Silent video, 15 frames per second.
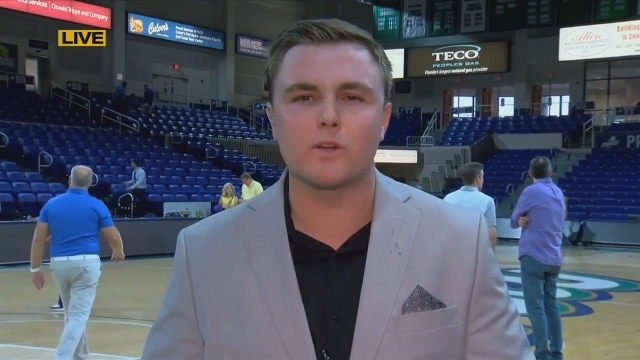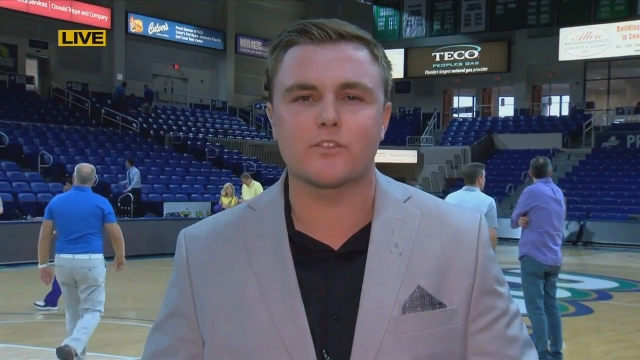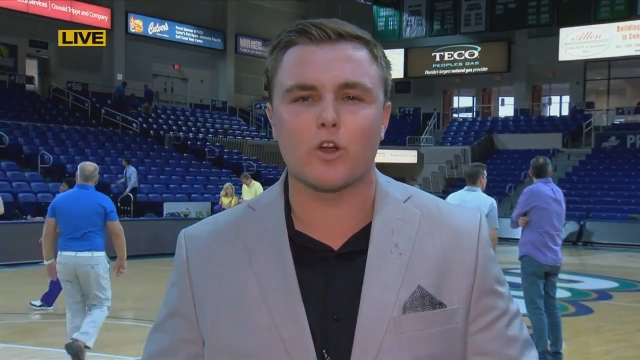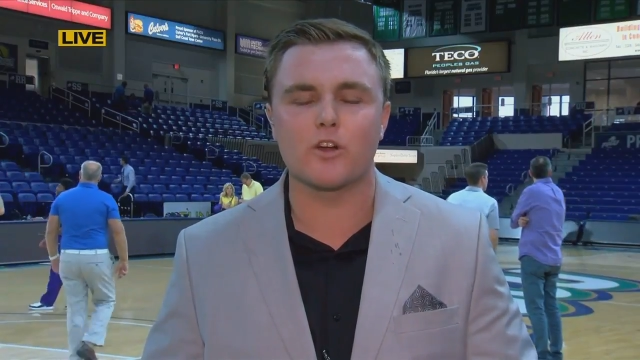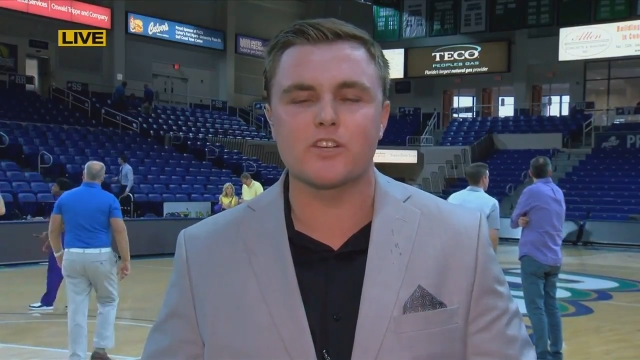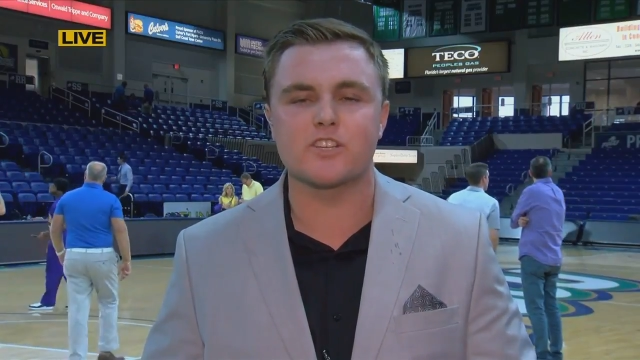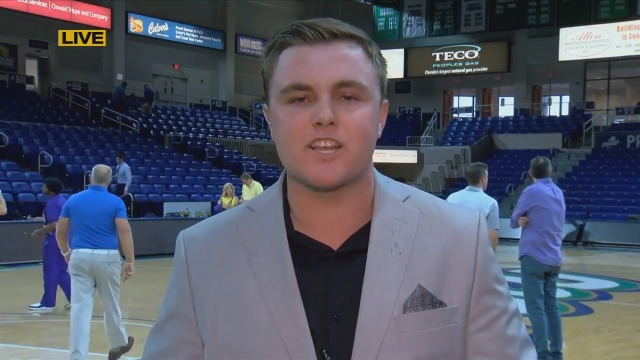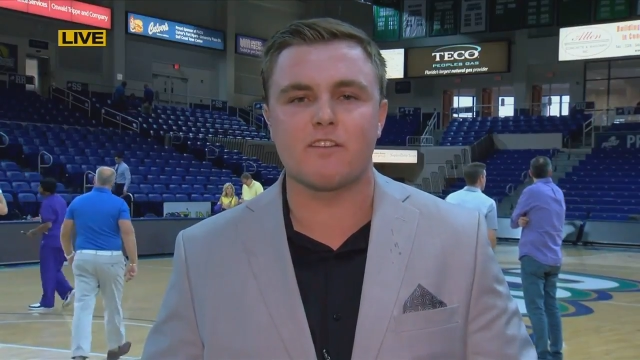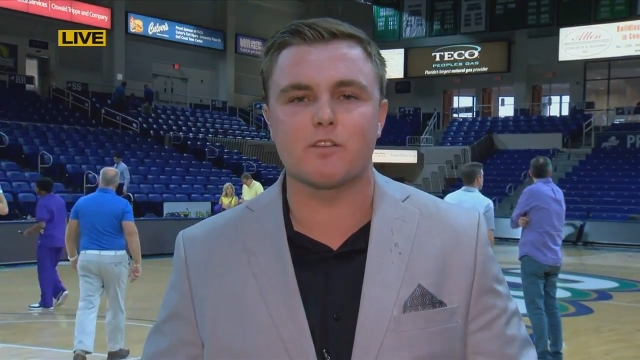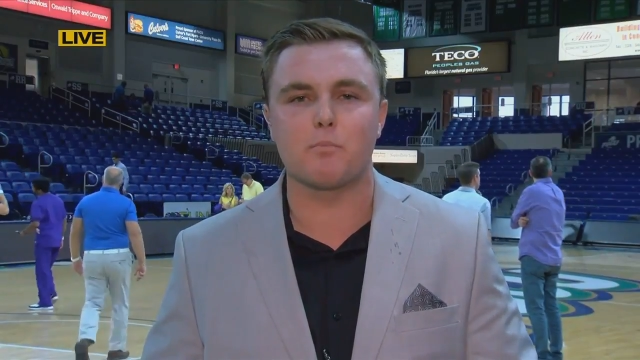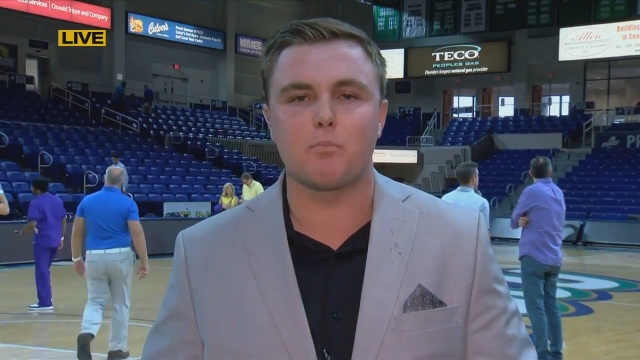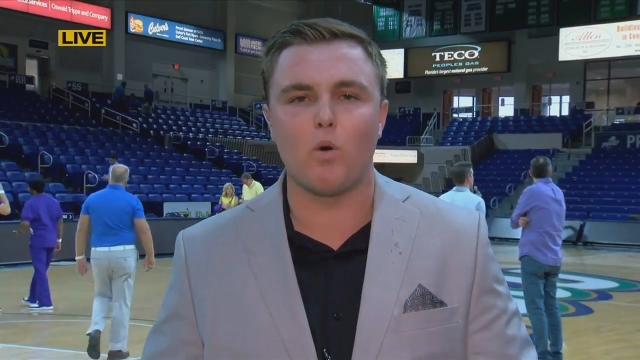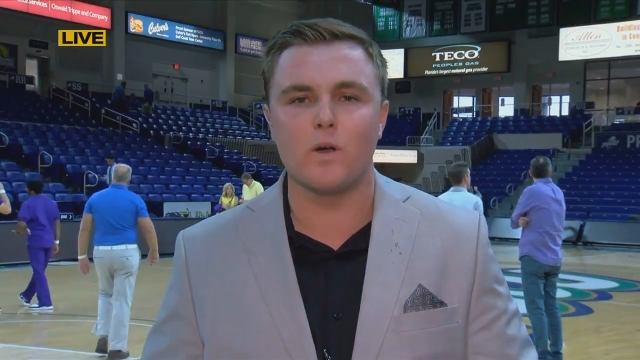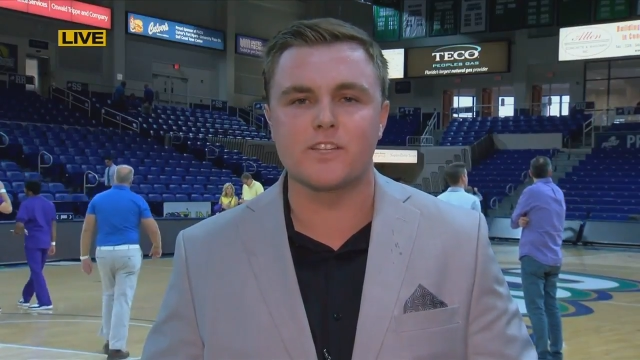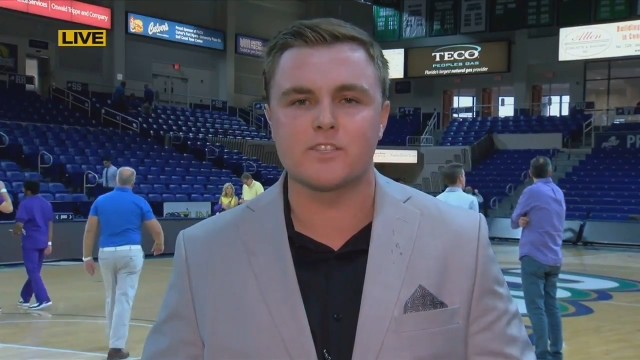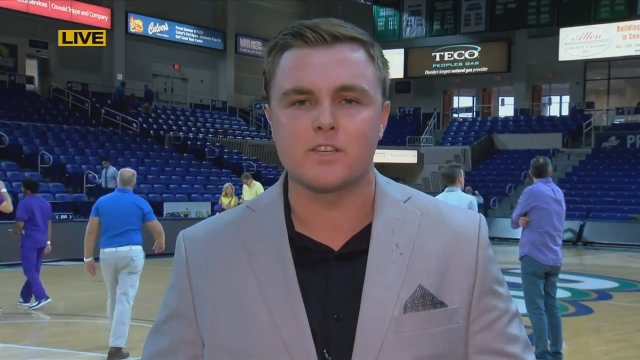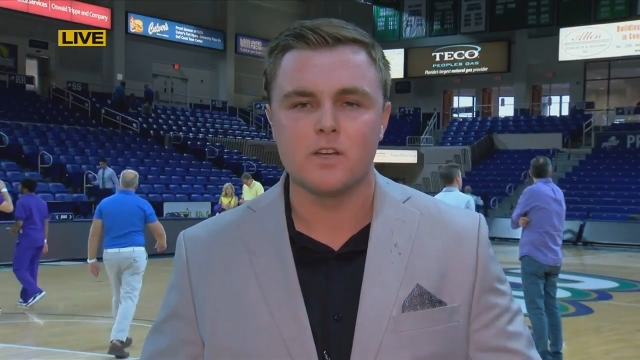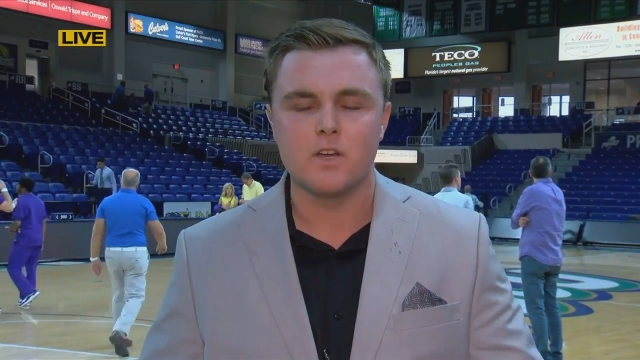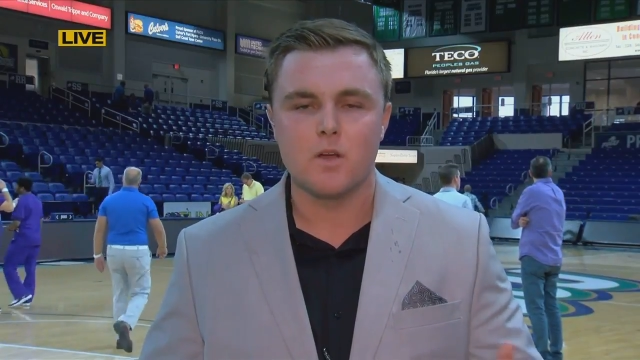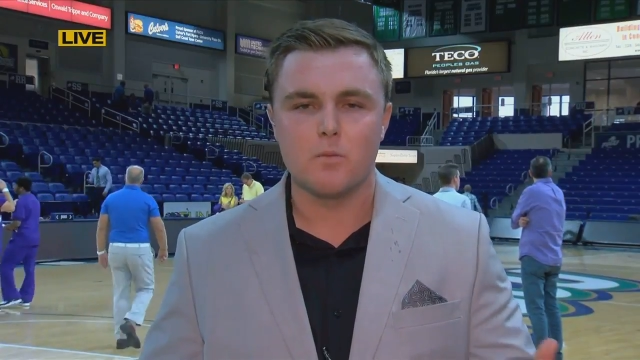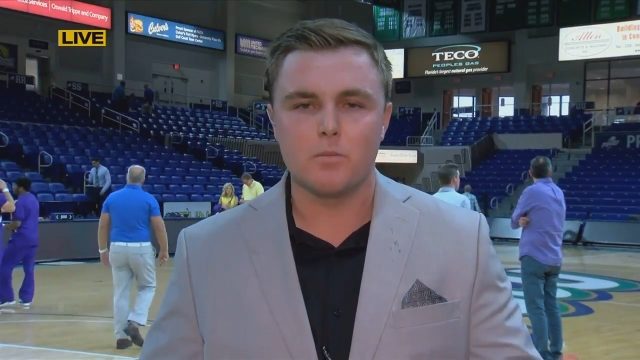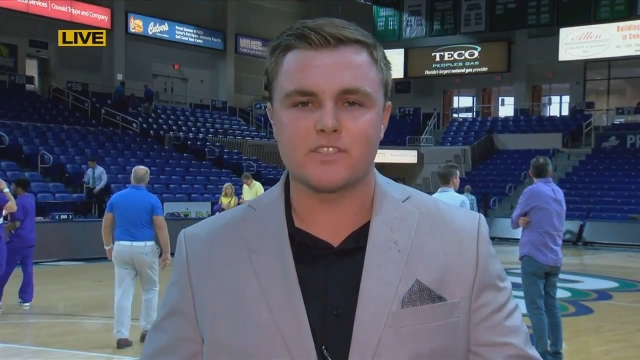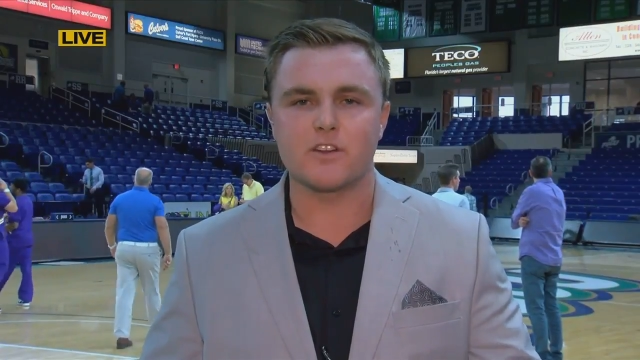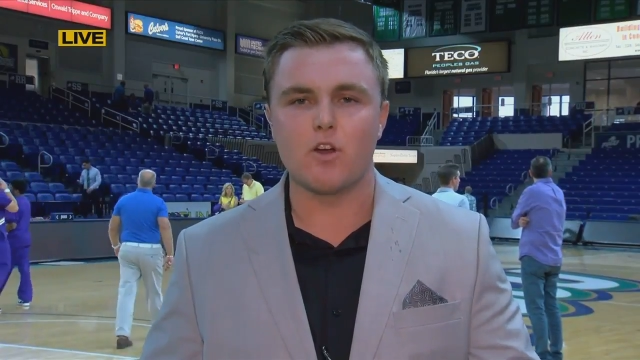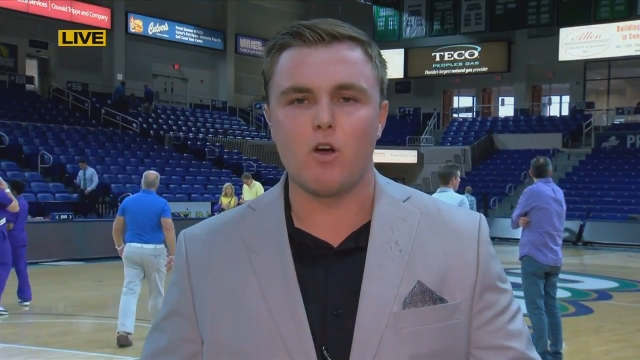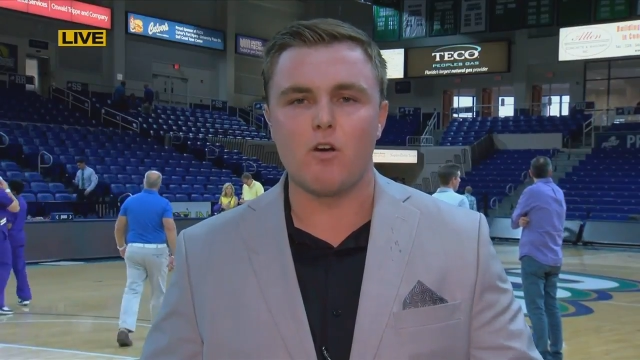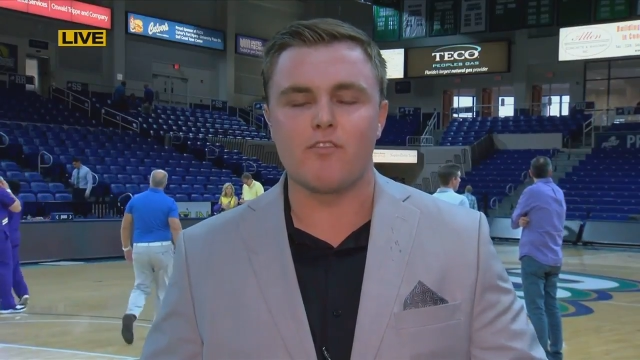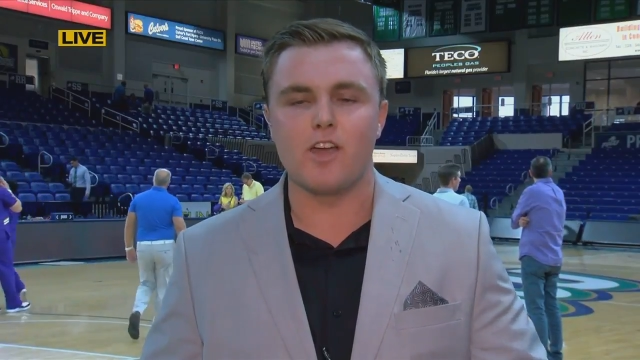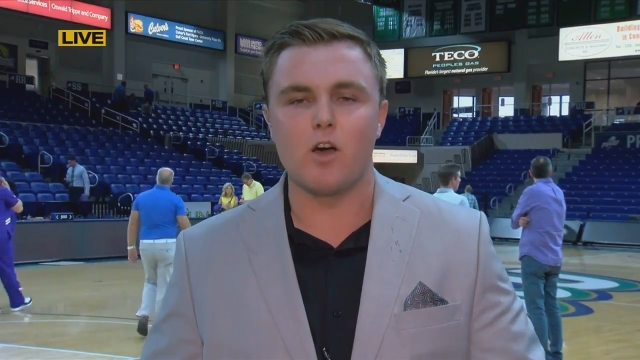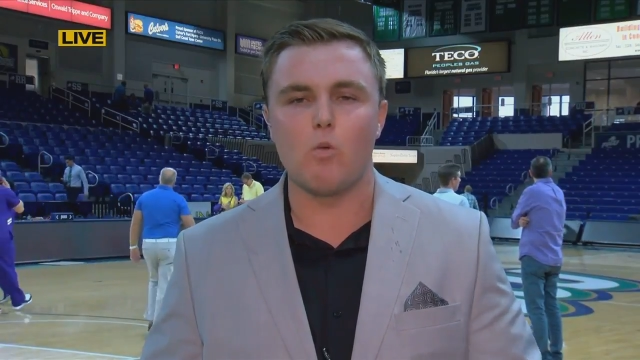with 37 points, but to
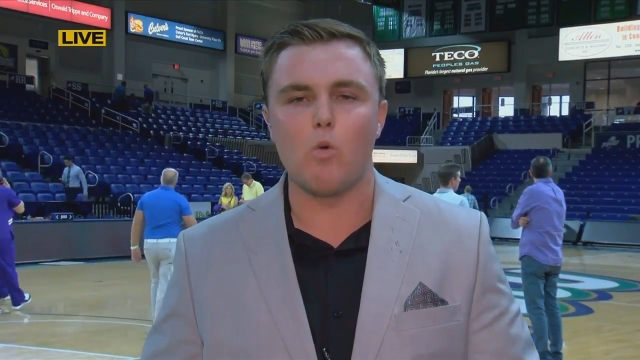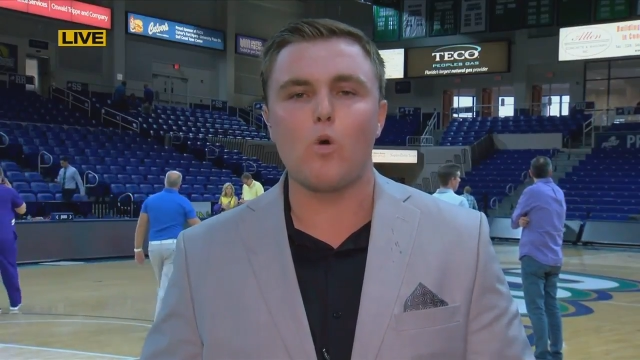no avail.